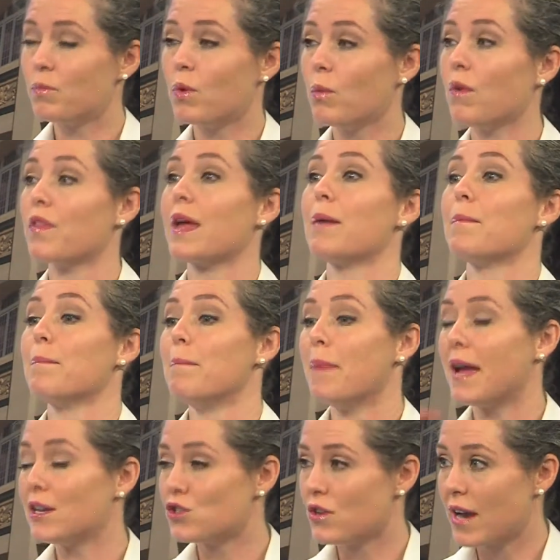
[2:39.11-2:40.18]
We want a
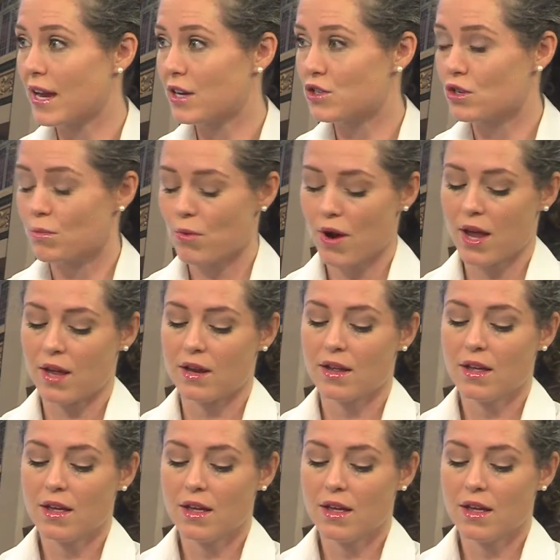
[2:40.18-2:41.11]
major national brand.